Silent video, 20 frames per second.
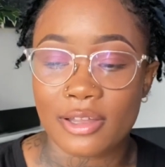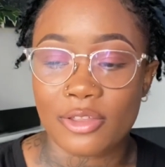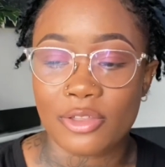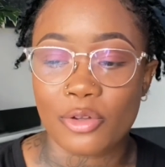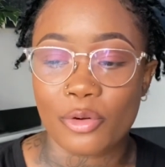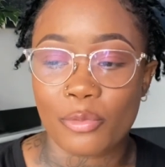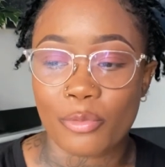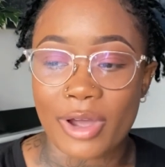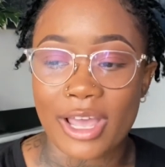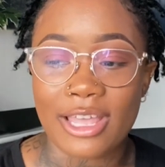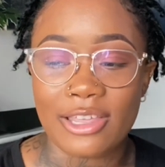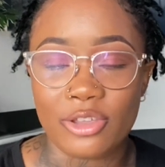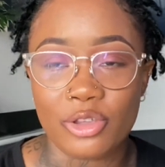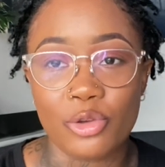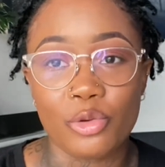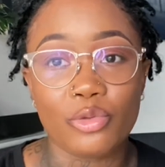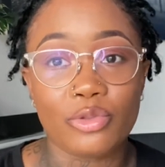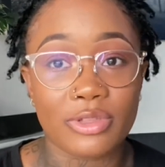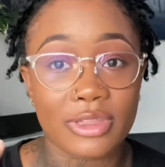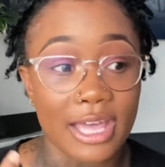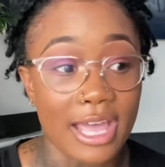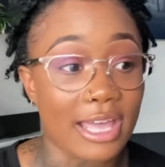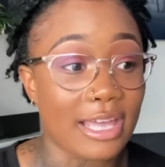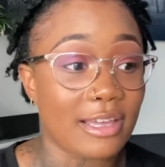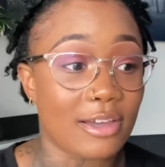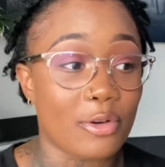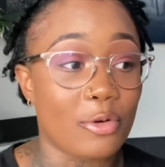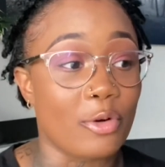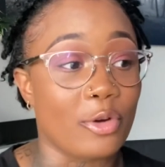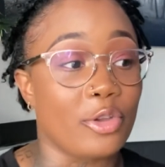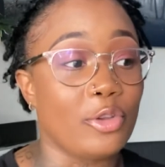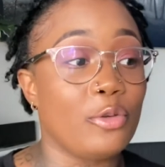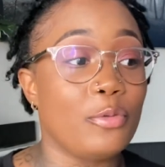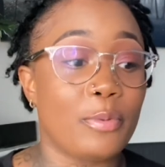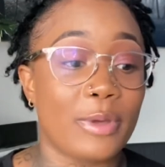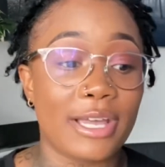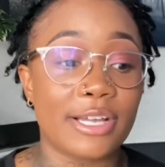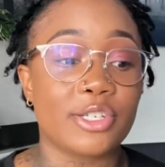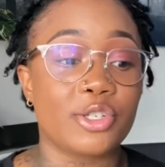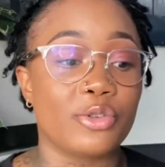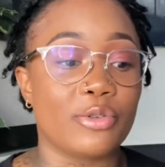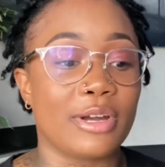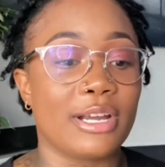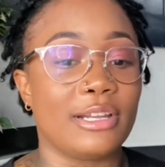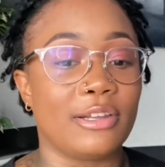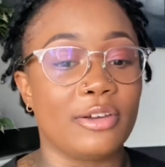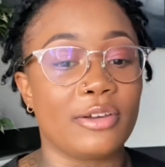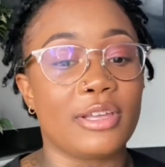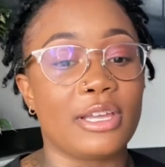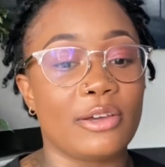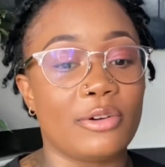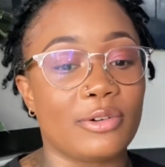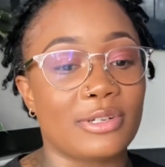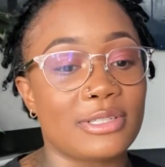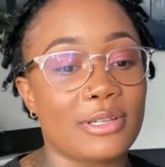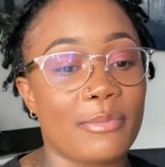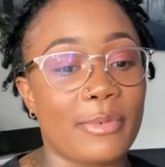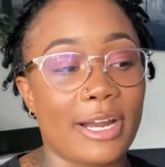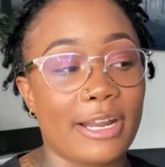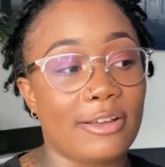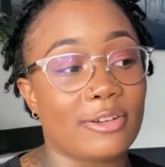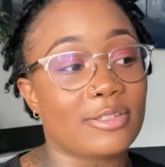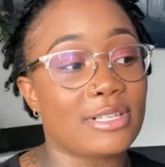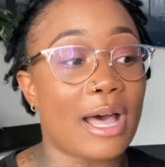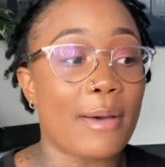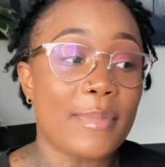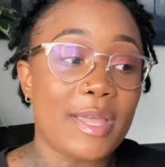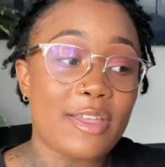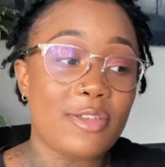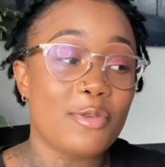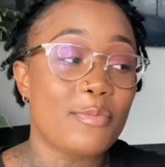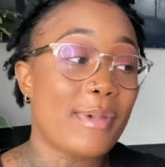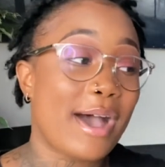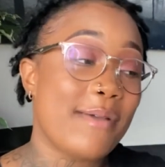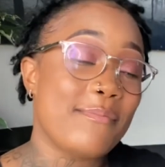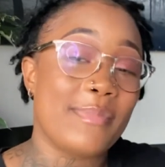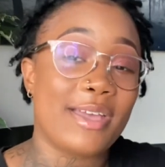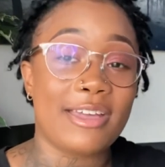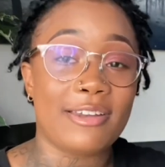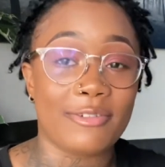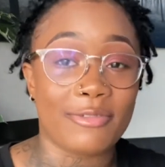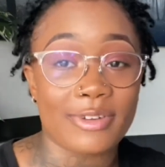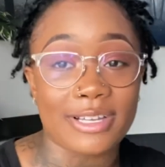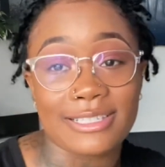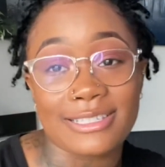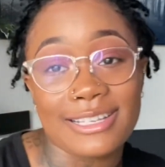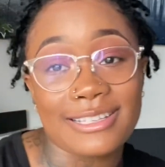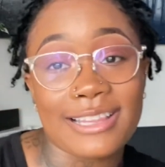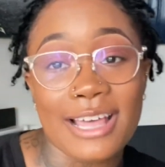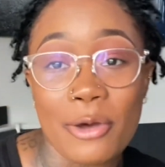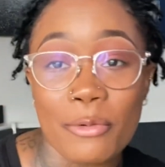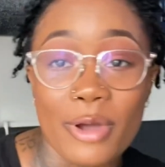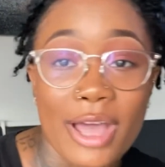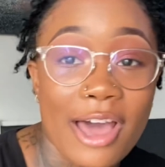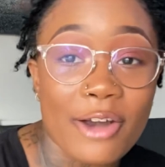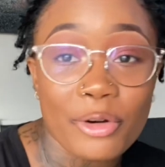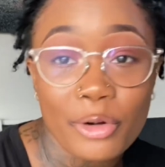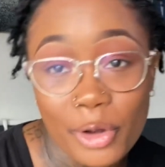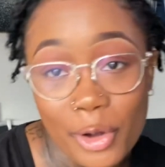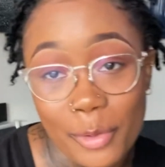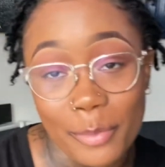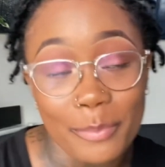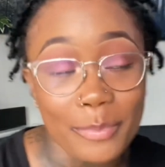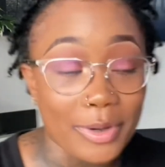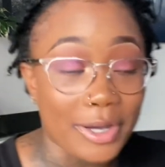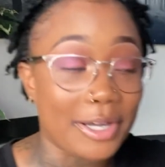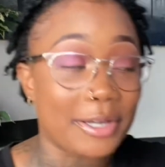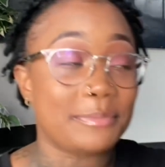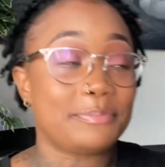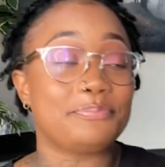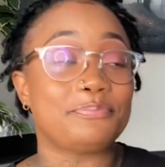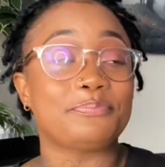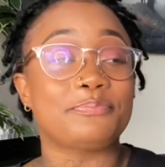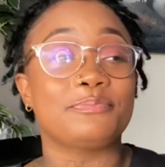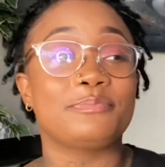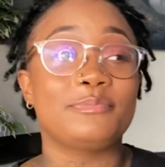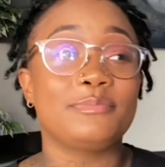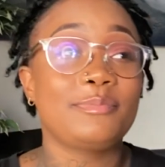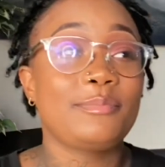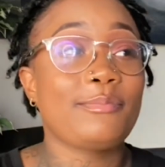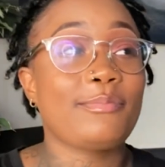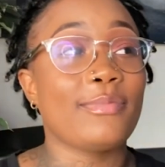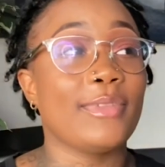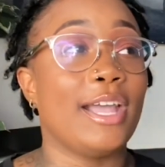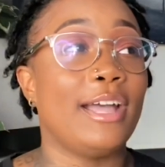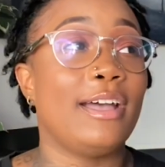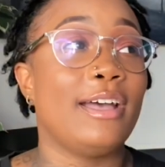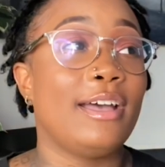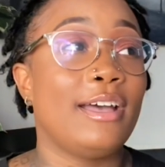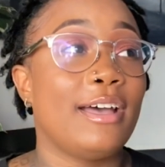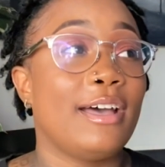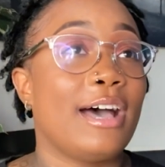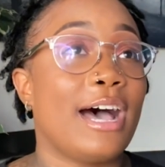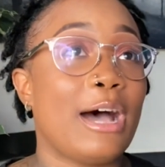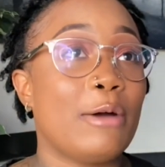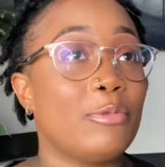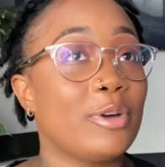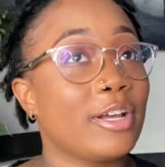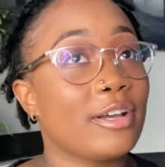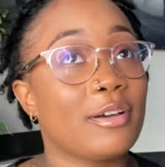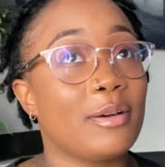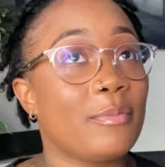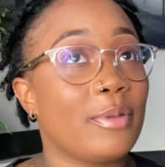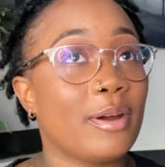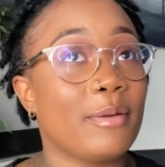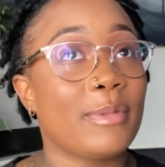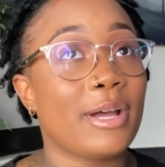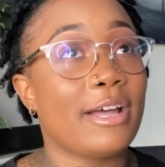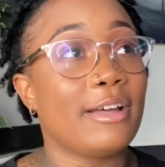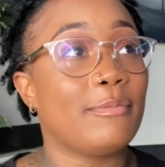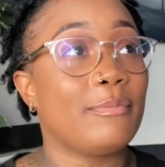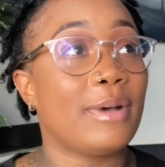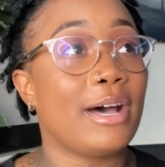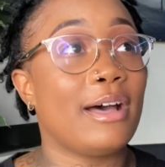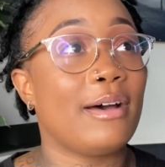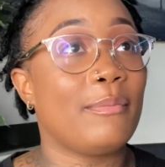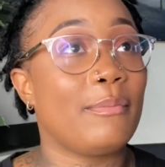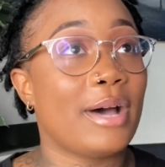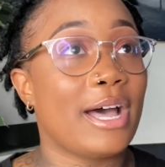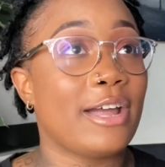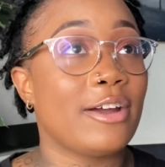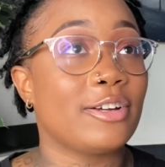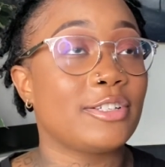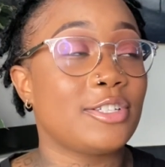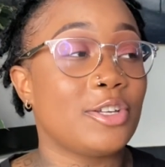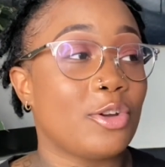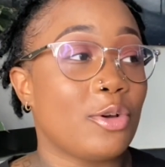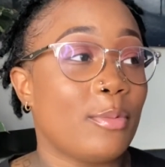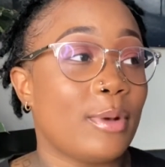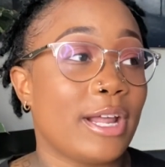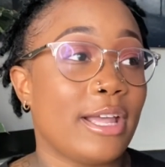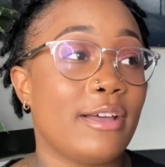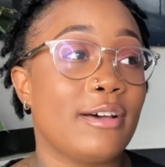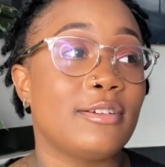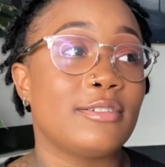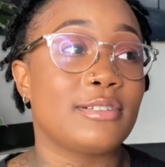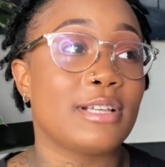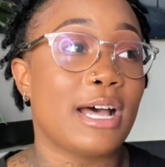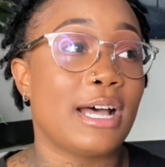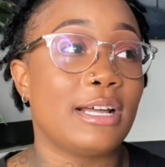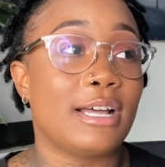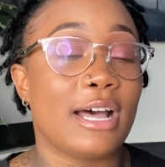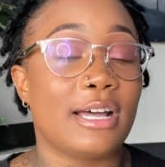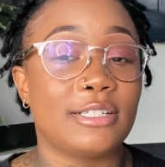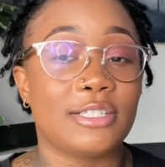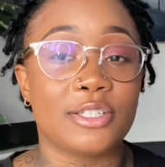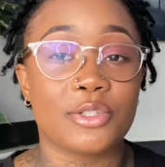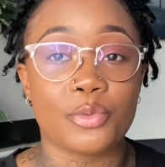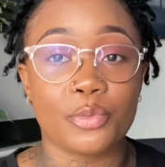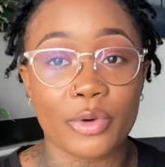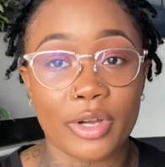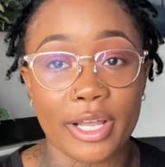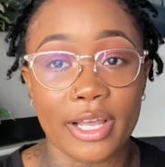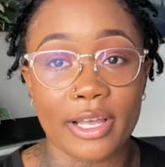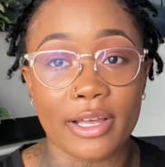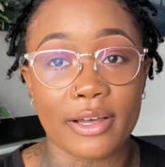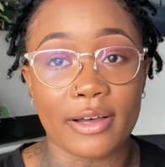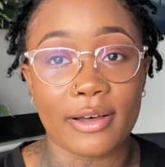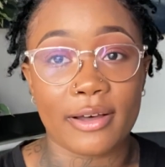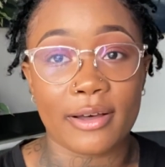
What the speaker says: the way you think or you picture it looking on somebody else. I mean, you might manifest it that way, I don't know, but I wouldn't compare my hair to nobody else. I just wouldn't.